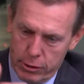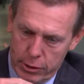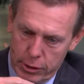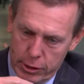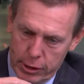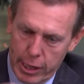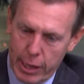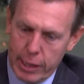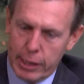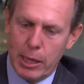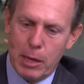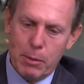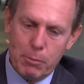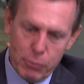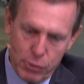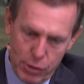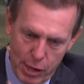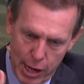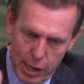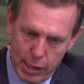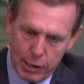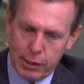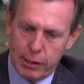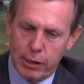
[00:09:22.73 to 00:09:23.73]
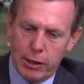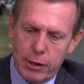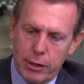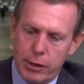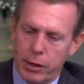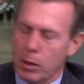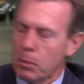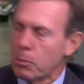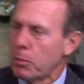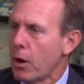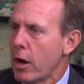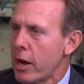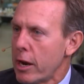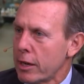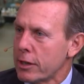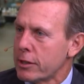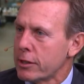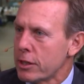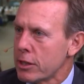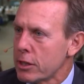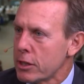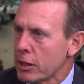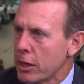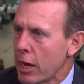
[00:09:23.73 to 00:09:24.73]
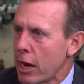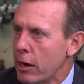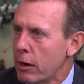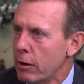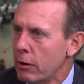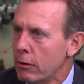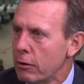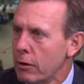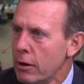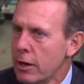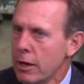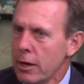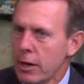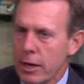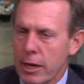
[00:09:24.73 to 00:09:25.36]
to let them take uh, their products to scale